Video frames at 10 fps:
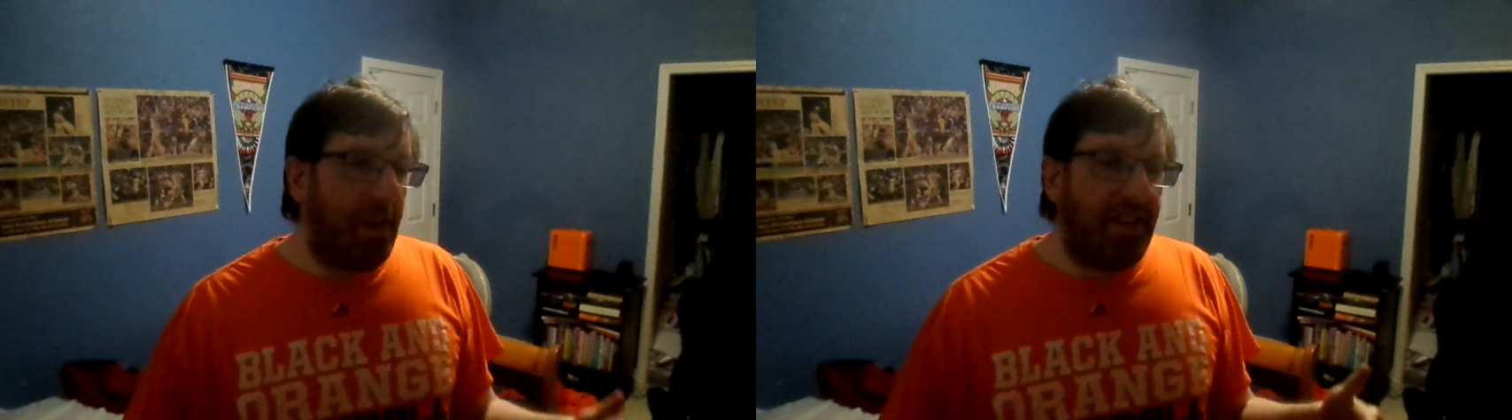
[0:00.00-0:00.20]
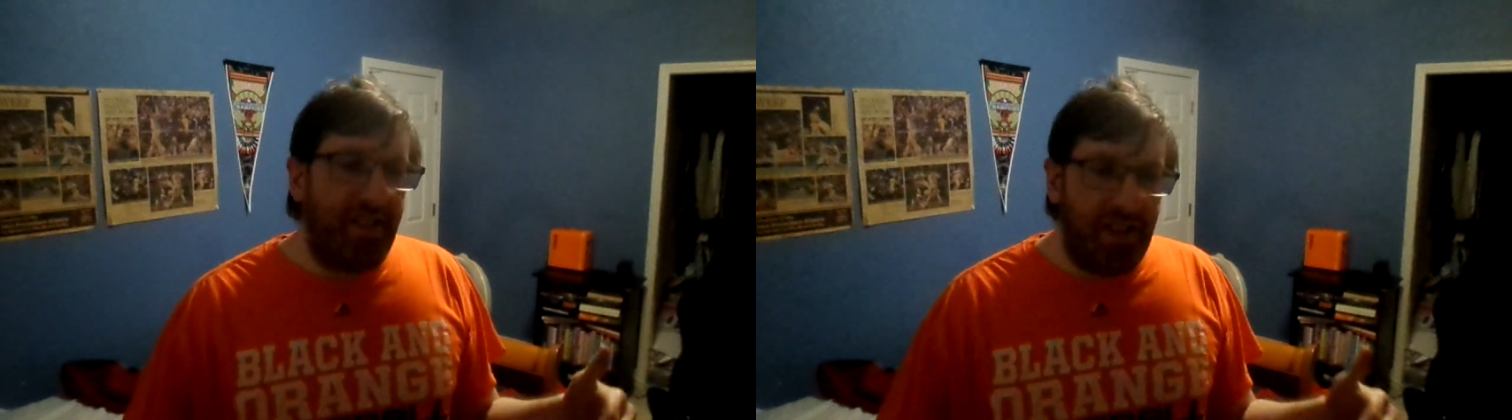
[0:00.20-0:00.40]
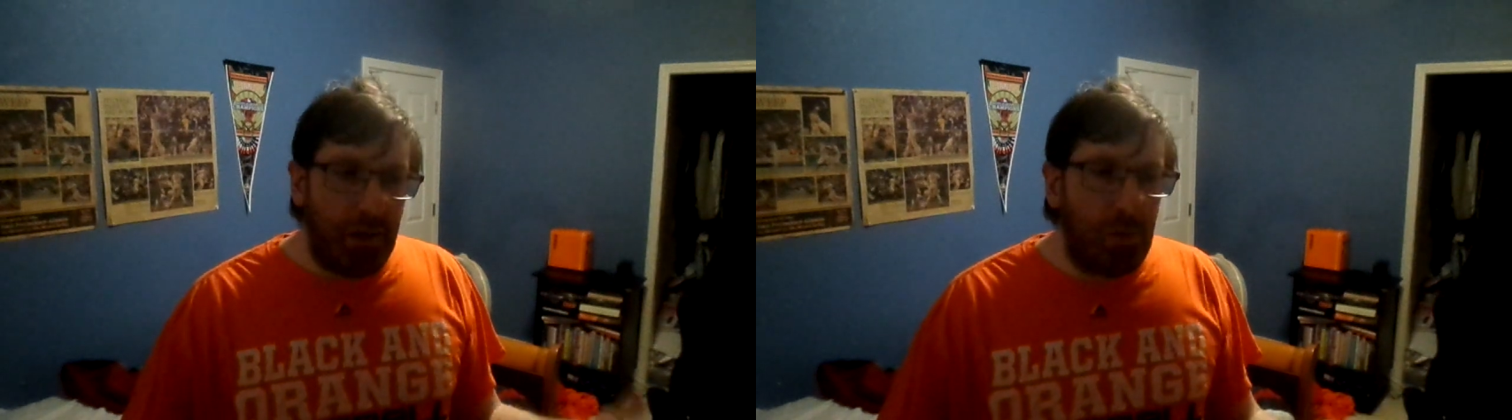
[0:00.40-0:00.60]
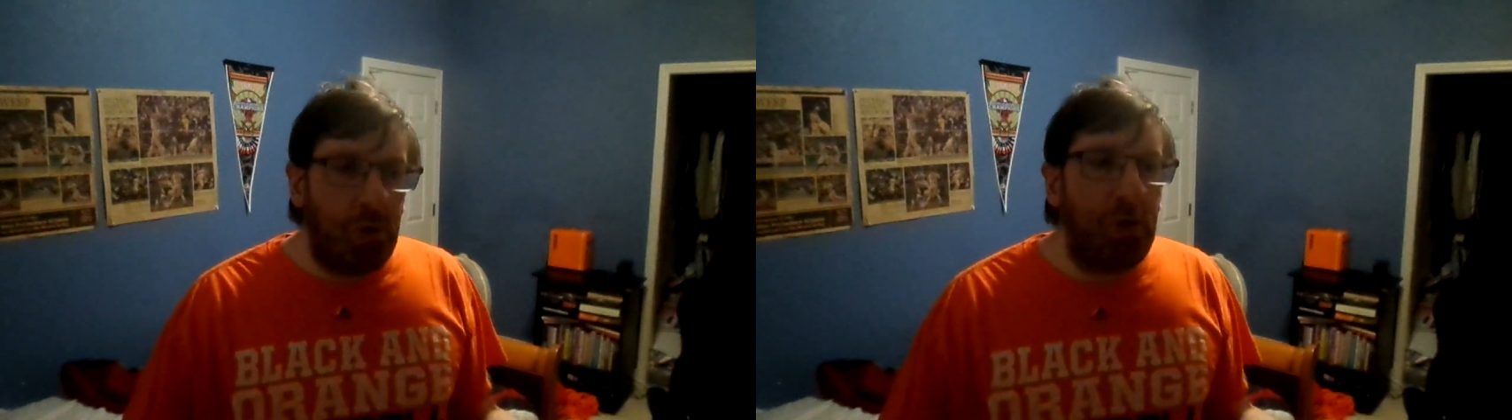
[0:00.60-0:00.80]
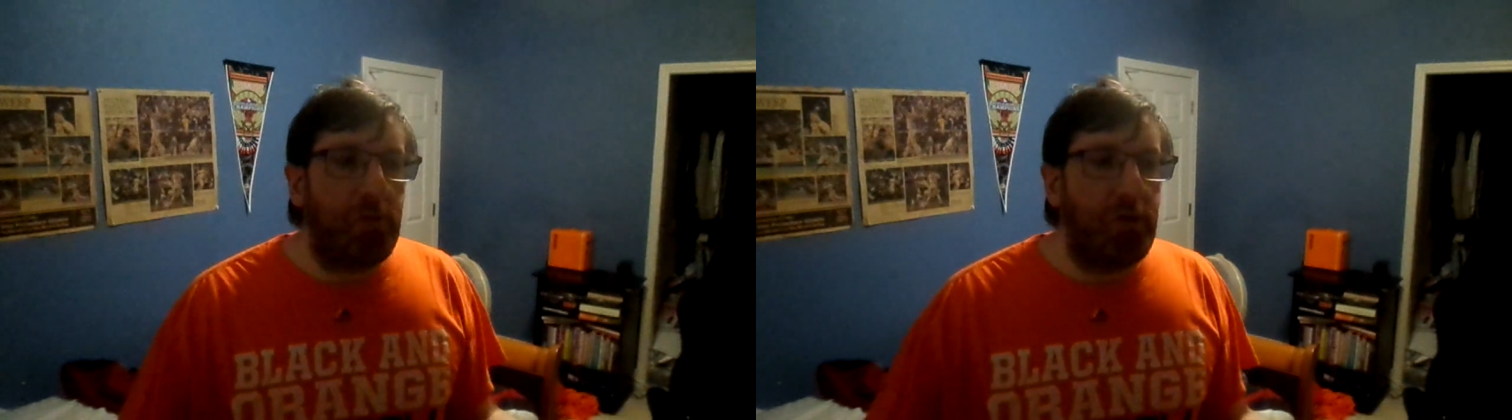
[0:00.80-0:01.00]
gonna still
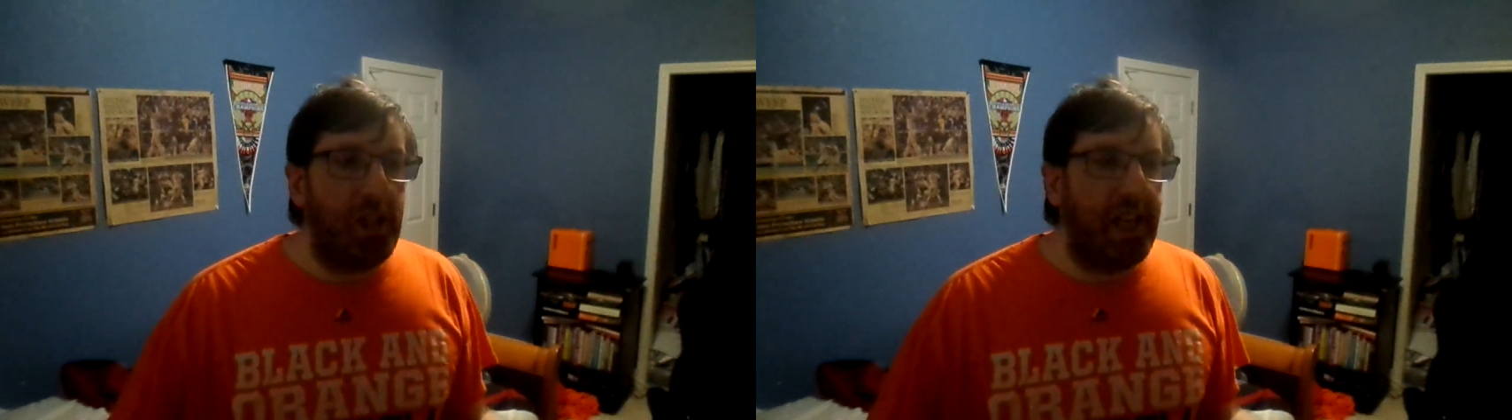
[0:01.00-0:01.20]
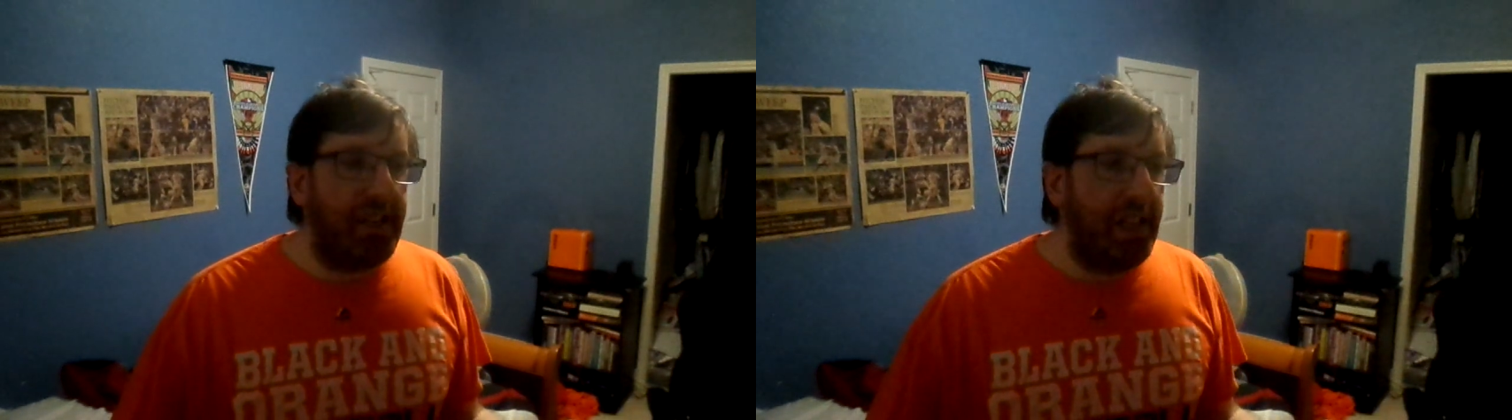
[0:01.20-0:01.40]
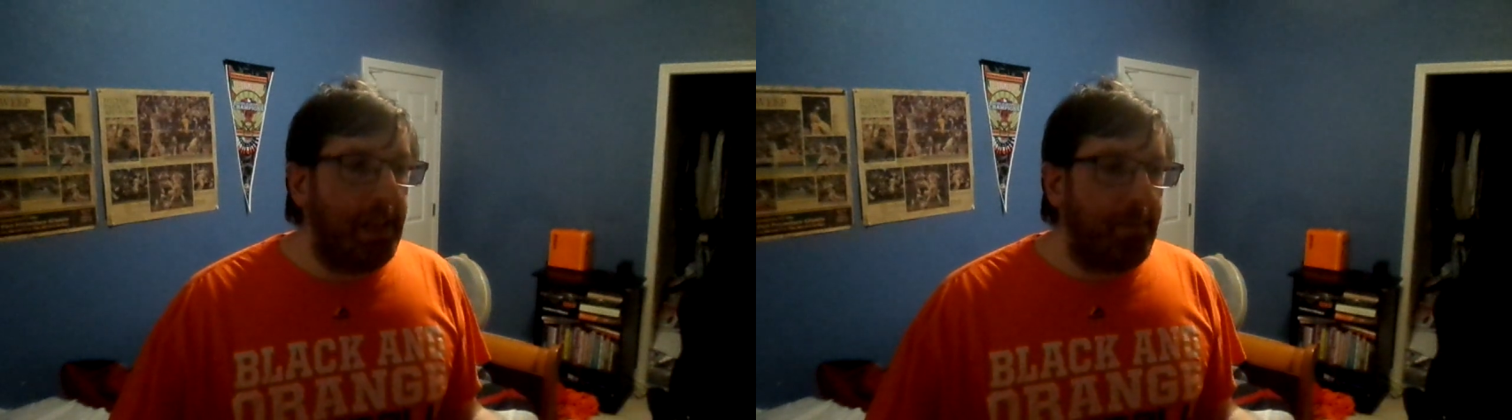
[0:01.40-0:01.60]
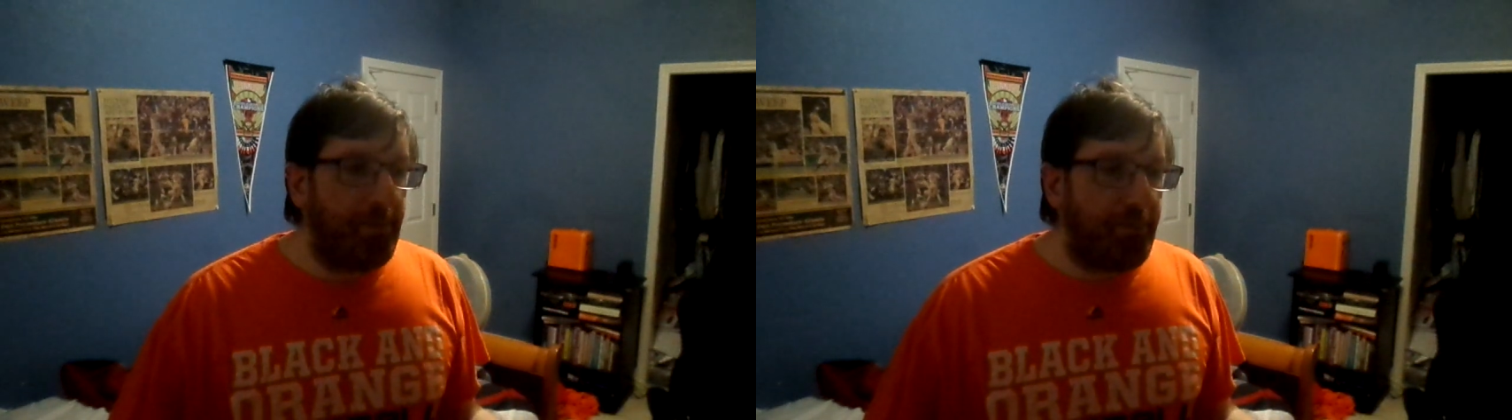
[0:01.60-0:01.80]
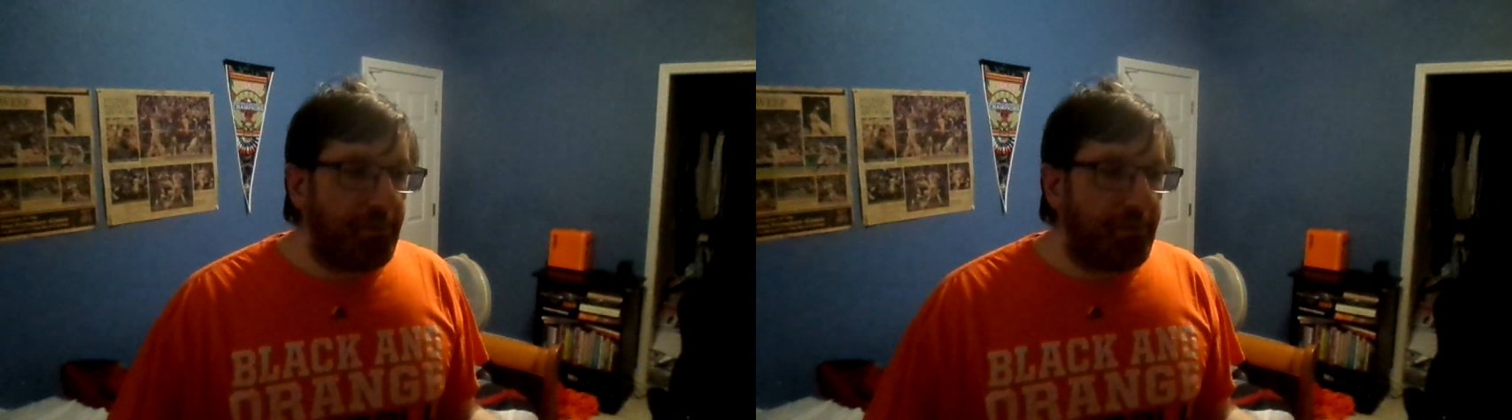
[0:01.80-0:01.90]
root for that team